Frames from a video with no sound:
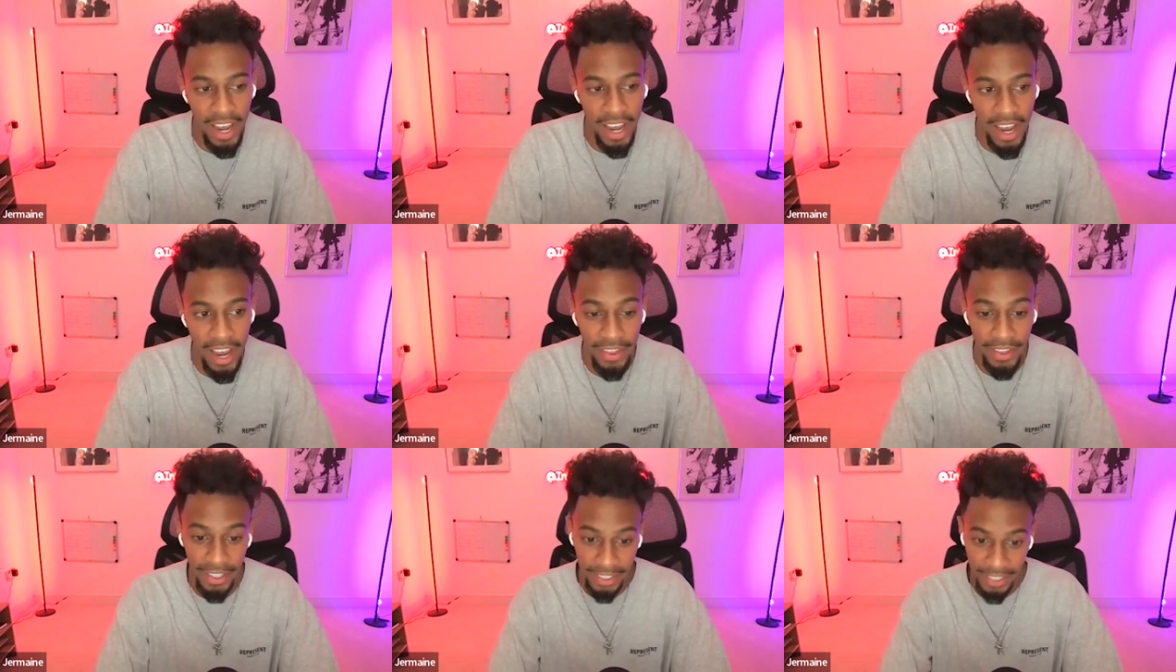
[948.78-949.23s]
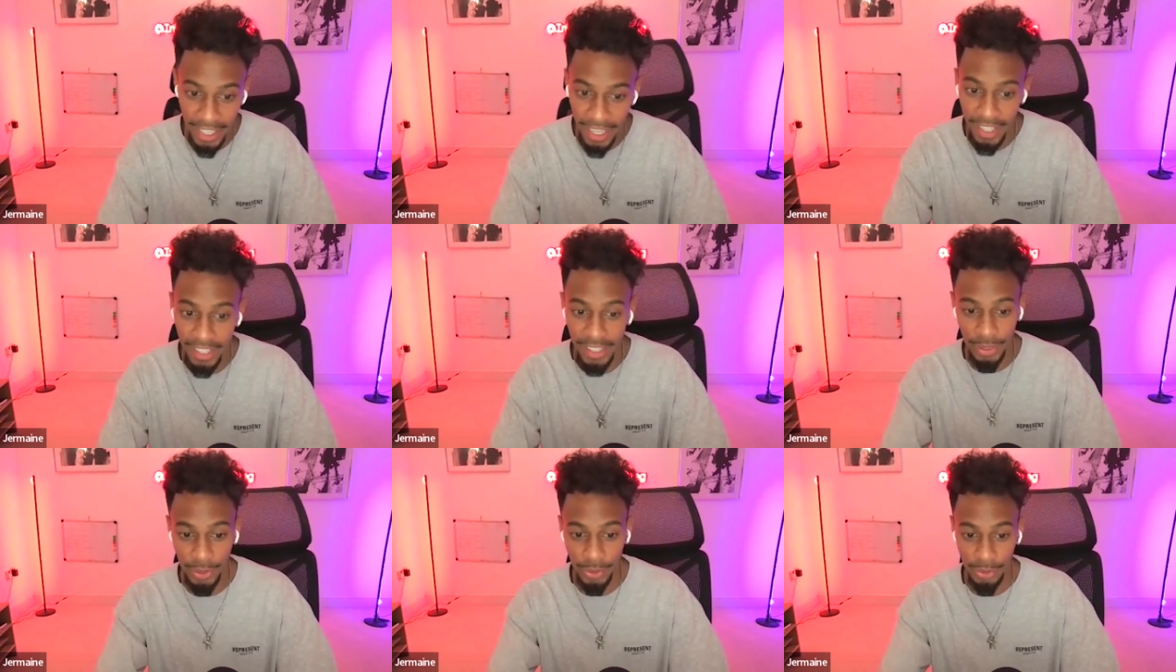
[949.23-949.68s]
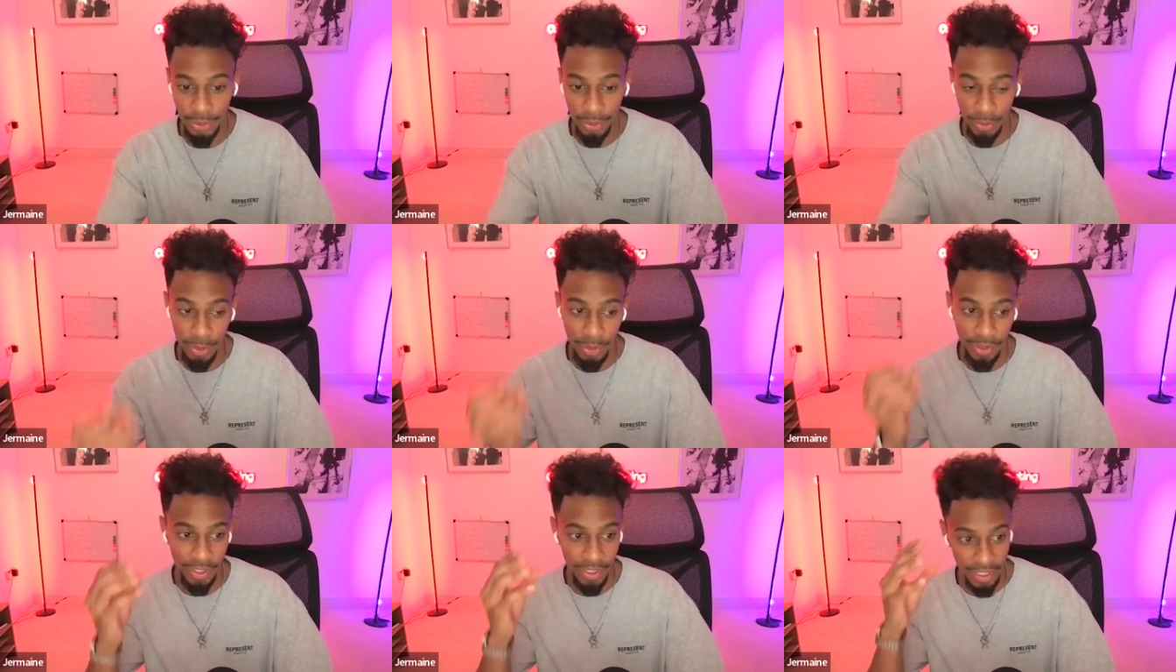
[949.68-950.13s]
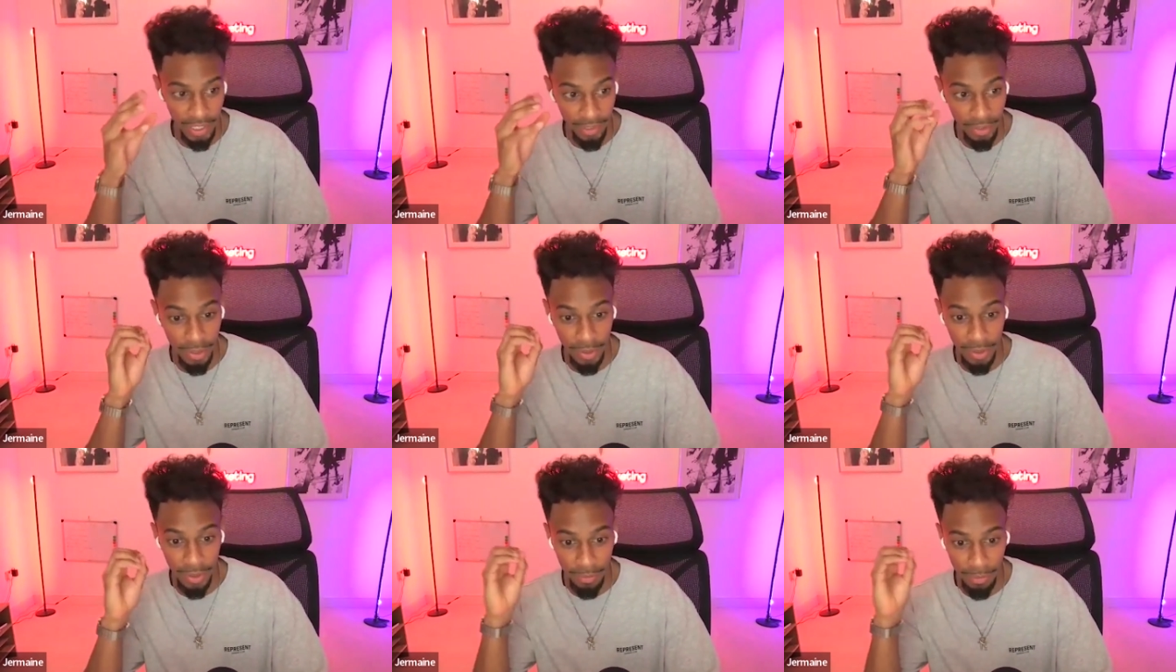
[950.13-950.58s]
And then again, it was almost like
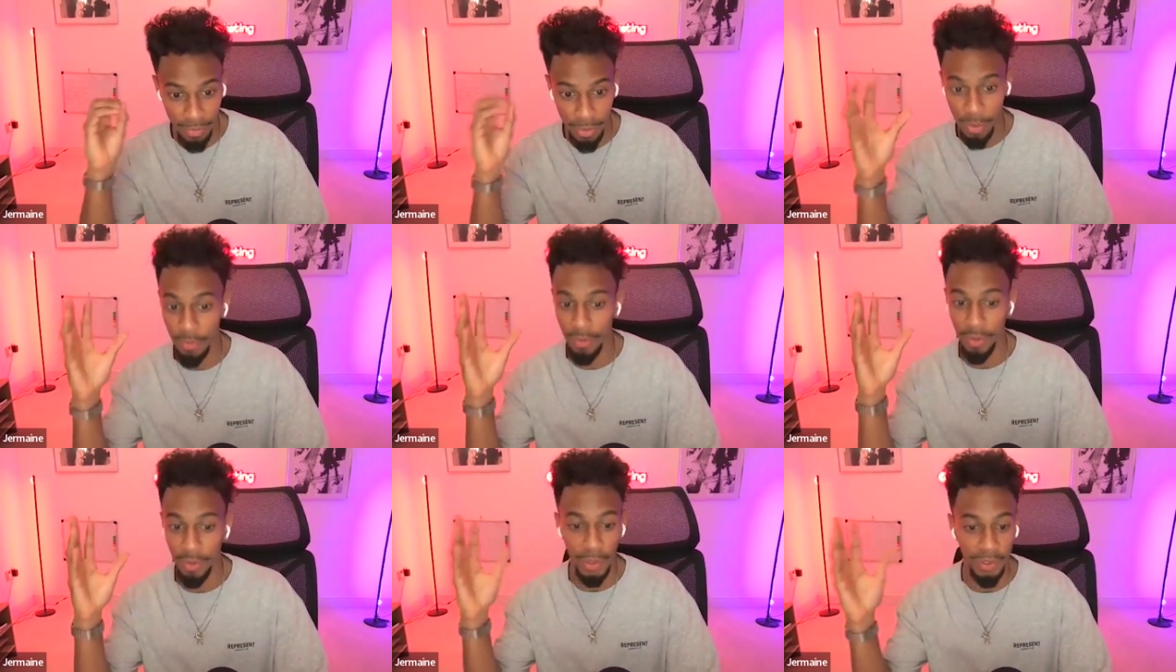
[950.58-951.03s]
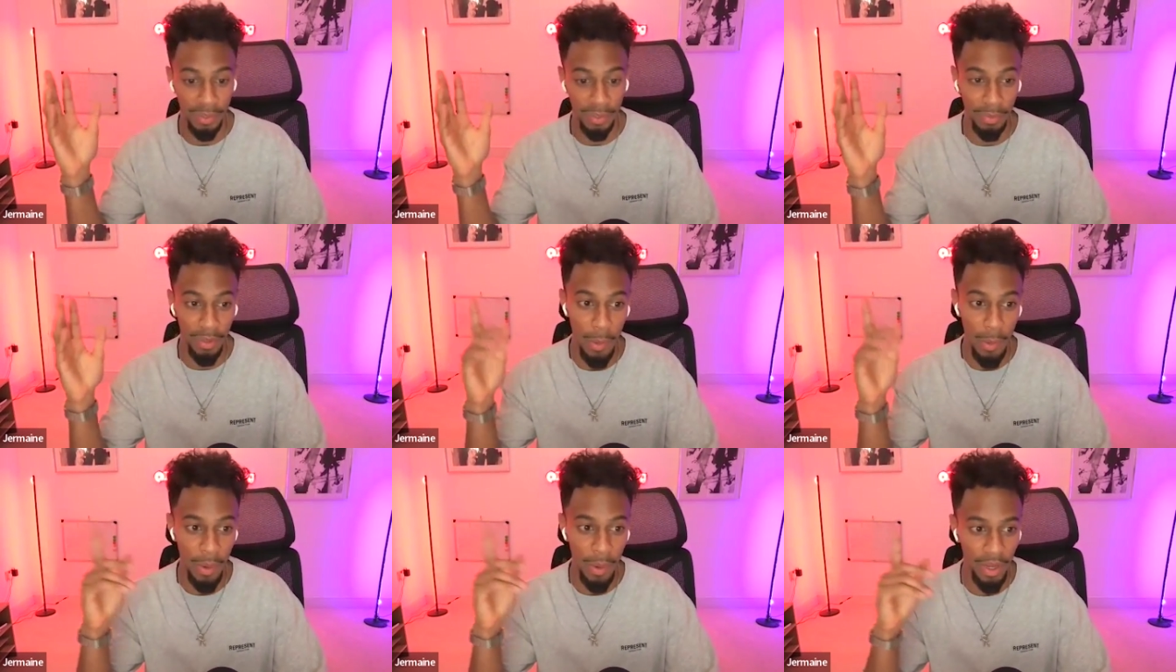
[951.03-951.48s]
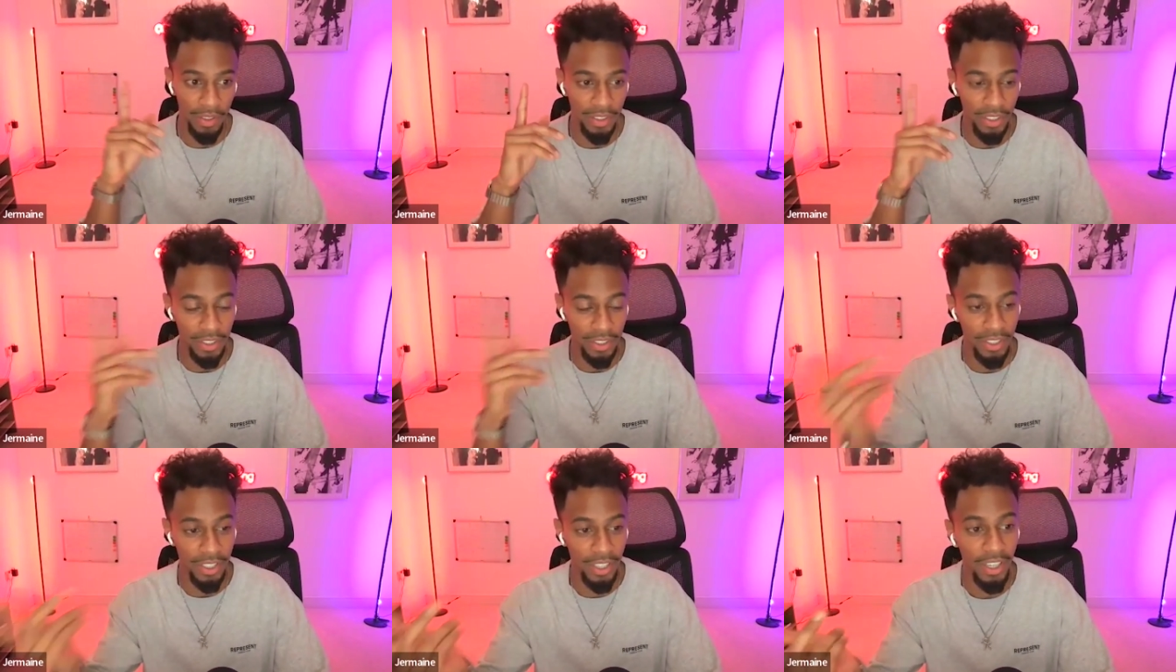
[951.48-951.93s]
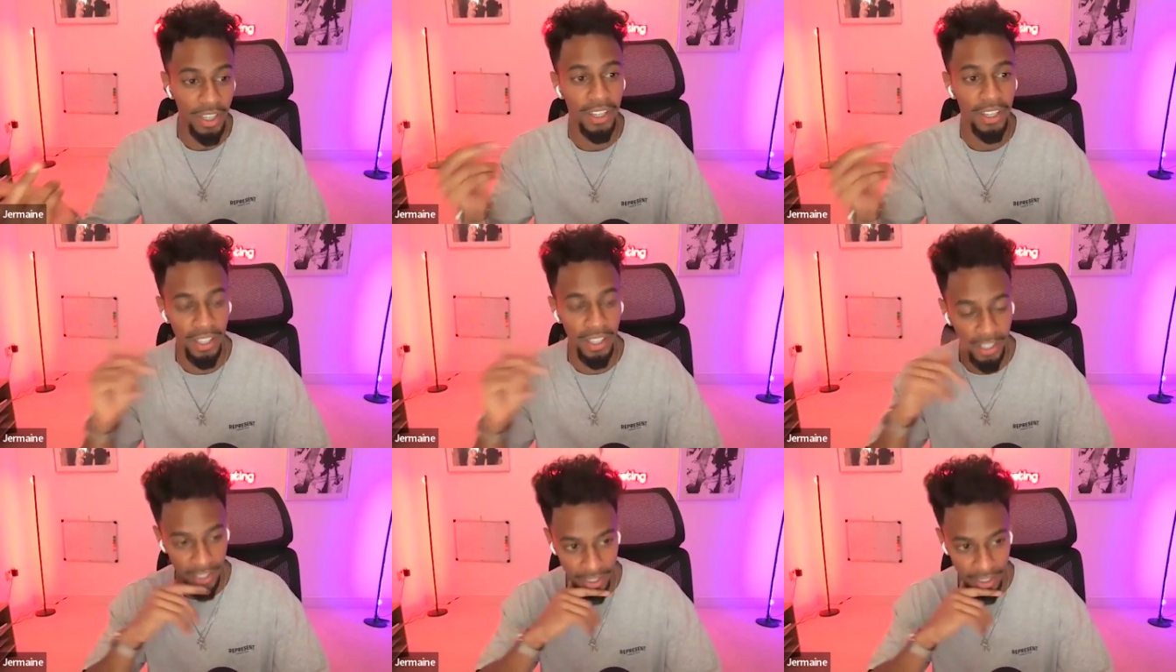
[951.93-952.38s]
another proof of concept moment. I was
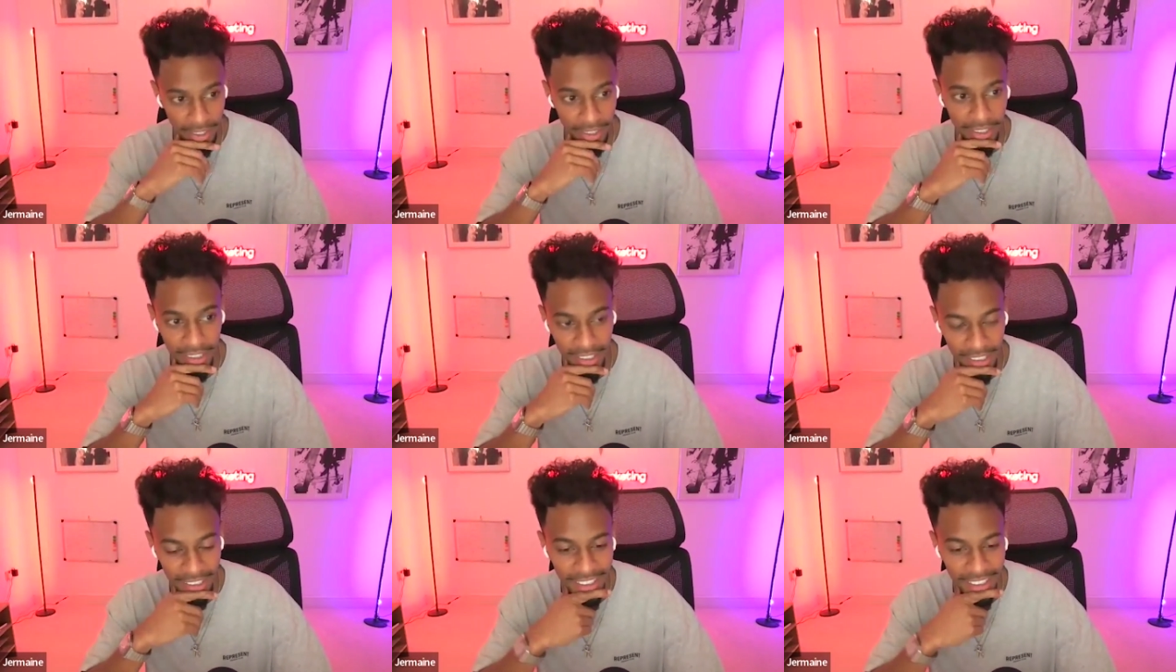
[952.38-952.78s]
like,